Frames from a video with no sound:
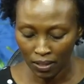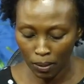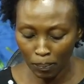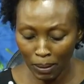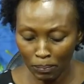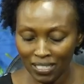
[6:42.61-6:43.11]

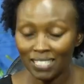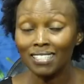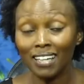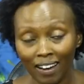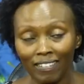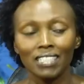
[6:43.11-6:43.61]
The Bible
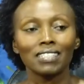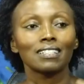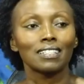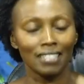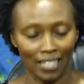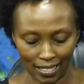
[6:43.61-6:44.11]

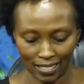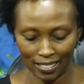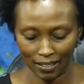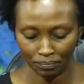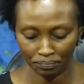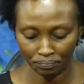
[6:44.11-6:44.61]
discourages debt.